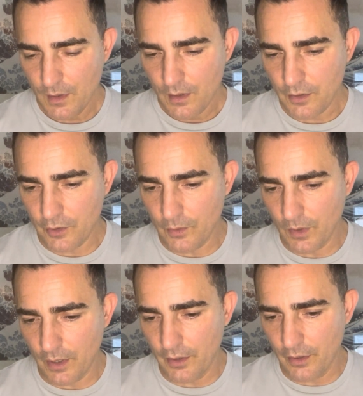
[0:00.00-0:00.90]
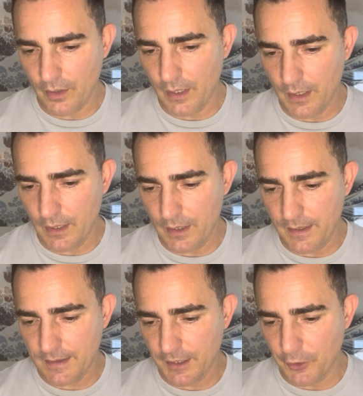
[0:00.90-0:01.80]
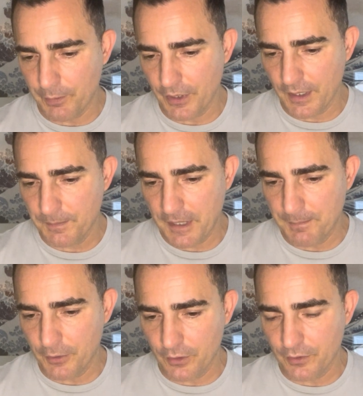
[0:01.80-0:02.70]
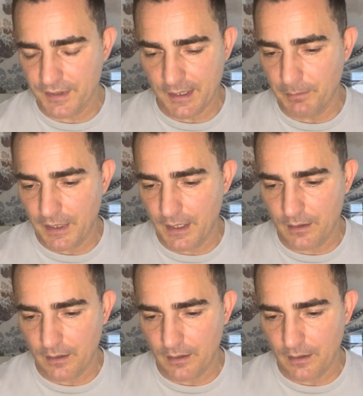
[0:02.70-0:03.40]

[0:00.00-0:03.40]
You are, it's like you're putting people, somebody,